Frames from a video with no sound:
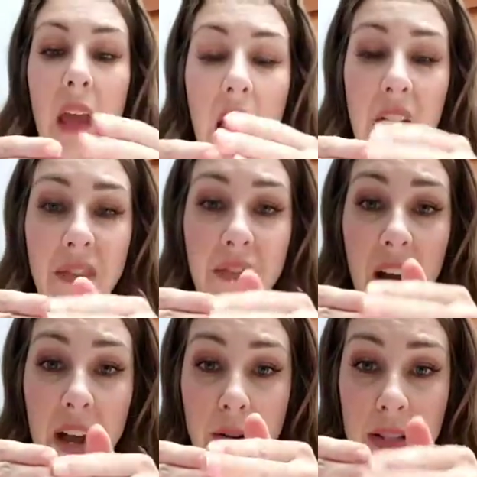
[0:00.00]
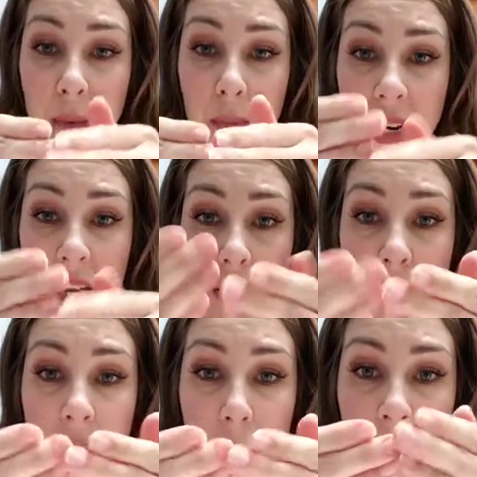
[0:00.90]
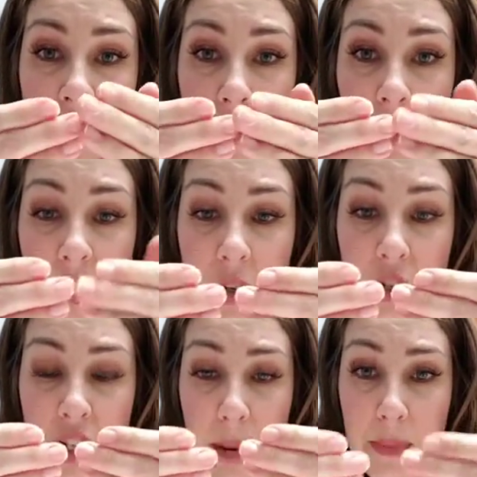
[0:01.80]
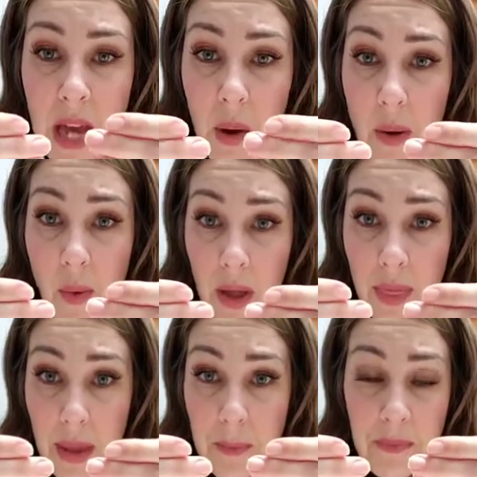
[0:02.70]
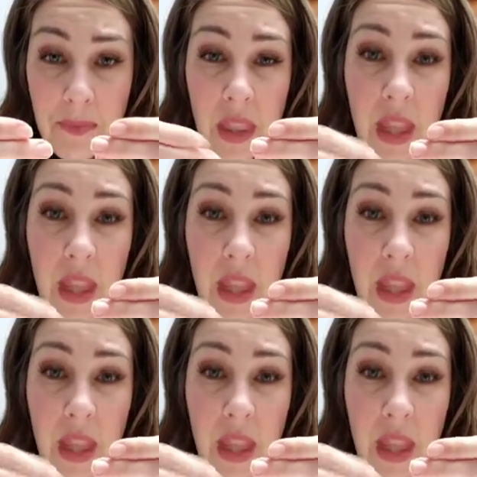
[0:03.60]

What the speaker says: I file down my nails and make sure that they're shaped how I want them.